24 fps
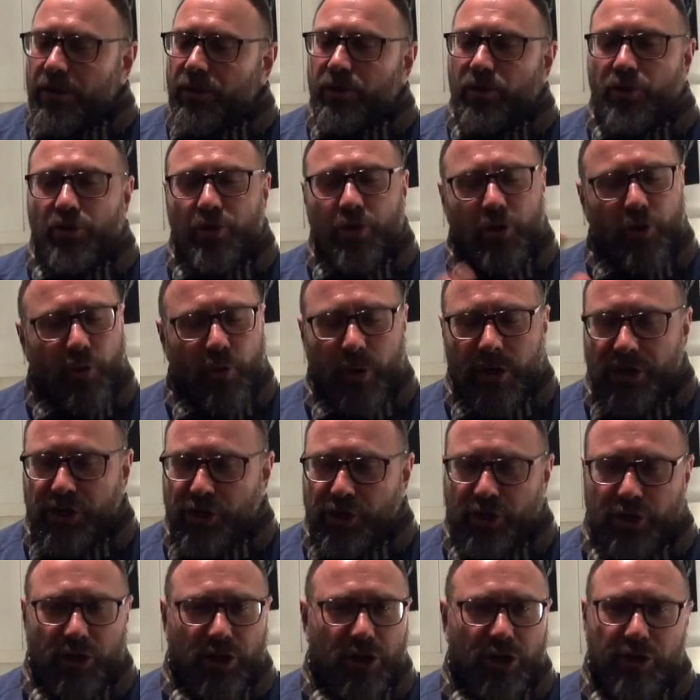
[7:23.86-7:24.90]
no
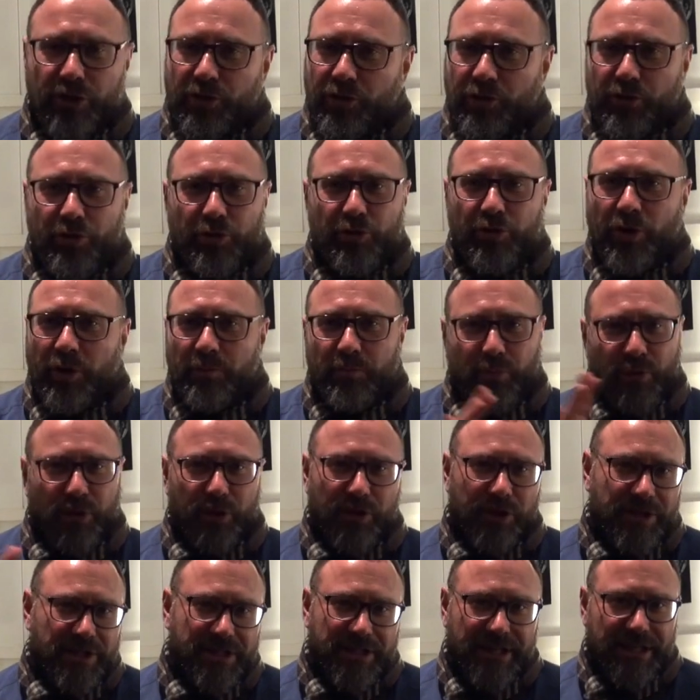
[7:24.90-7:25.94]
question, you don't
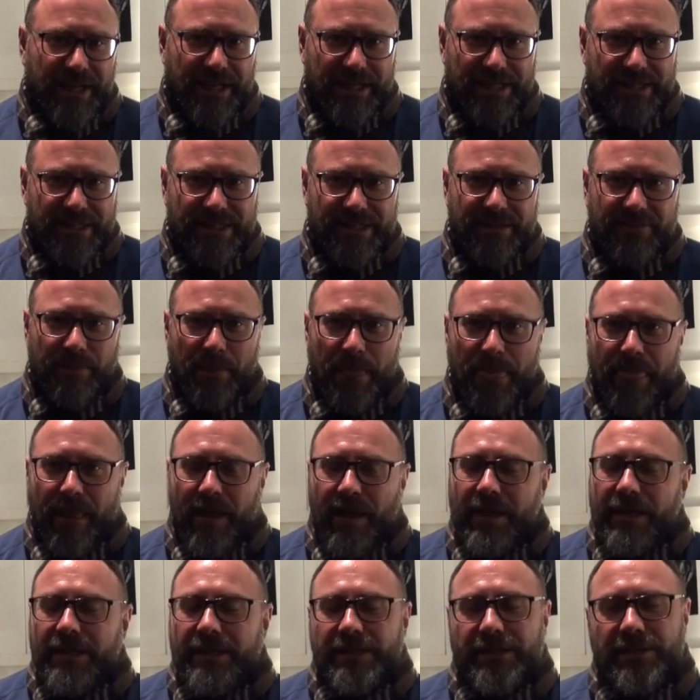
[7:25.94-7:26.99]
pronounce the S.
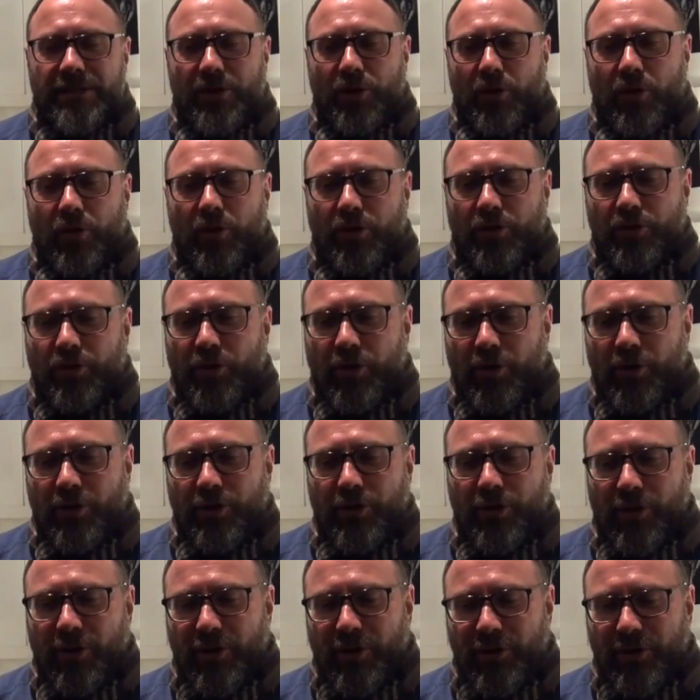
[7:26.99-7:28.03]
So
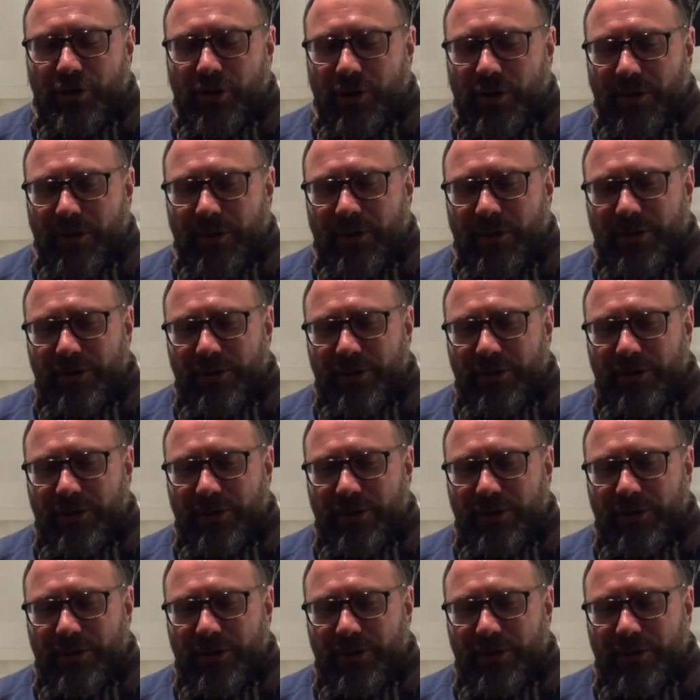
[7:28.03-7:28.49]
the